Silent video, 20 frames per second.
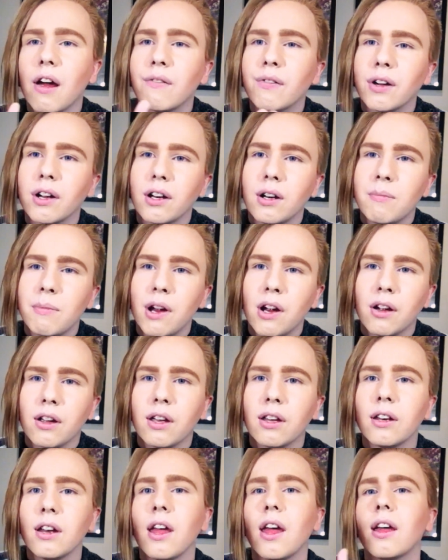African
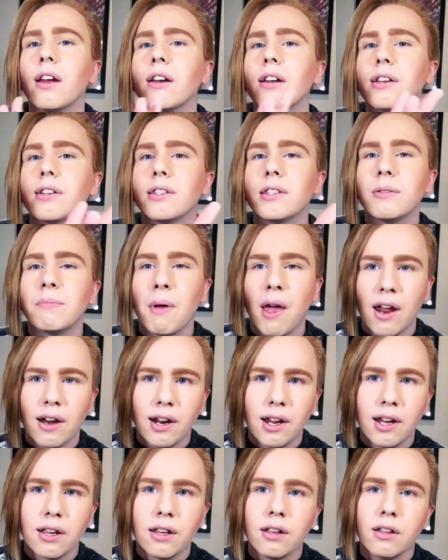American, and
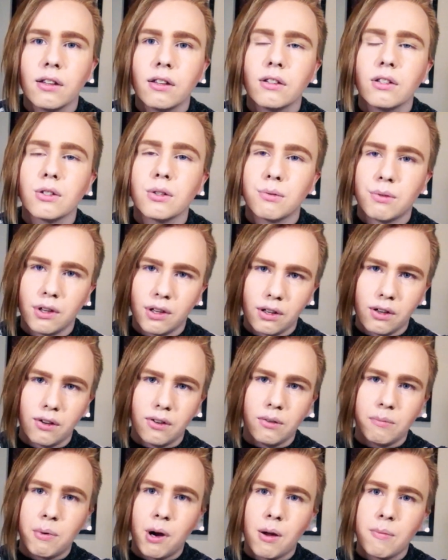Hispanic Twirly
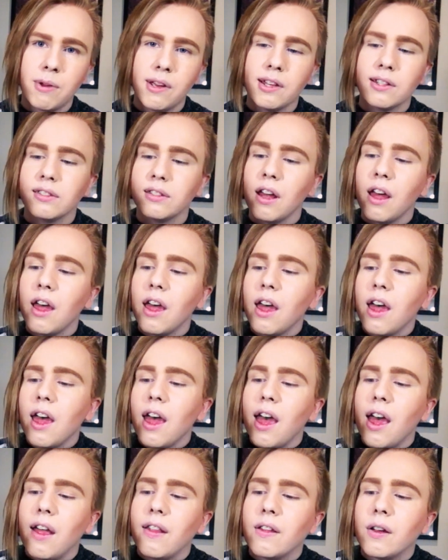Curl Barbies.
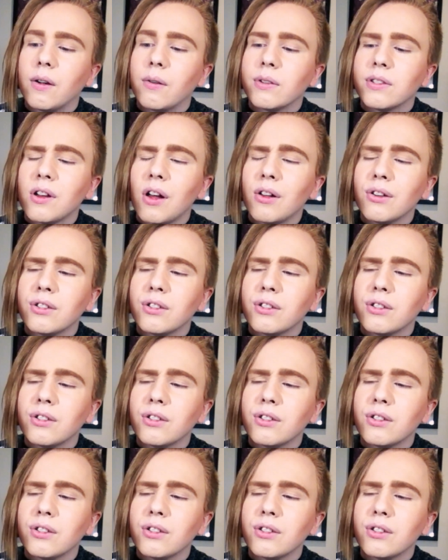And there was